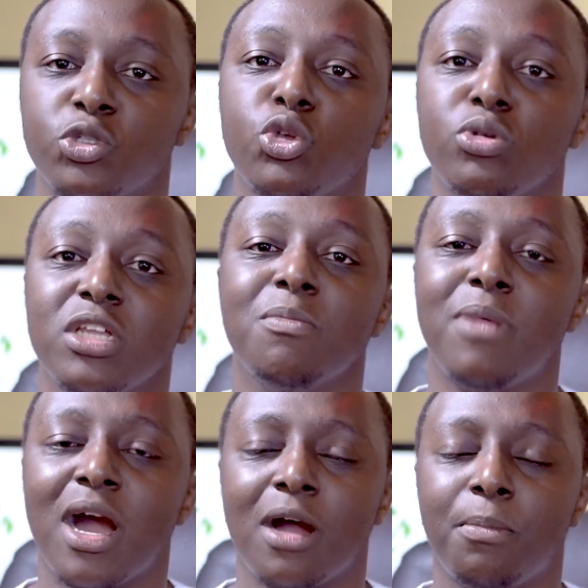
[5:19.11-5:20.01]
So you
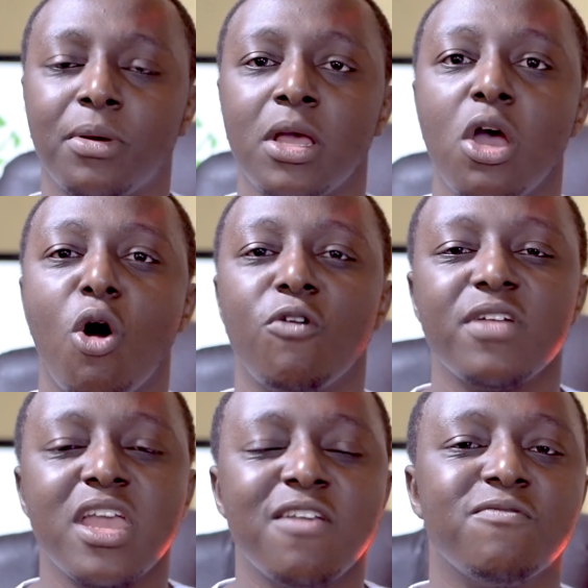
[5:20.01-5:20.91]
need backup of
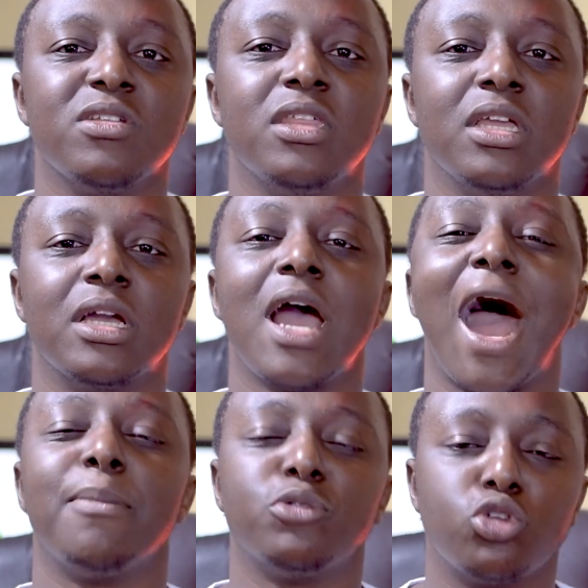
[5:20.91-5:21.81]
everything,
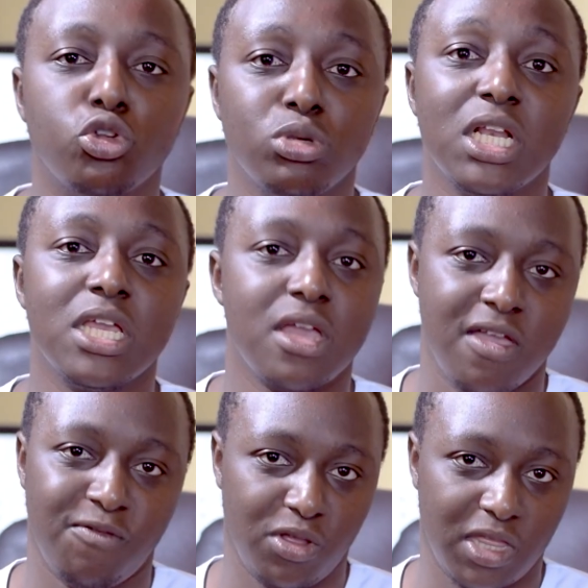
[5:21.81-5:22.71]
absolutely
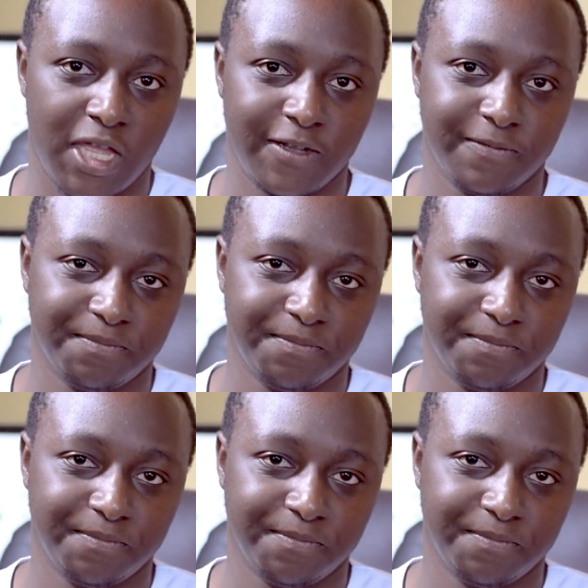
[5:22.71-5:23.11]
everything.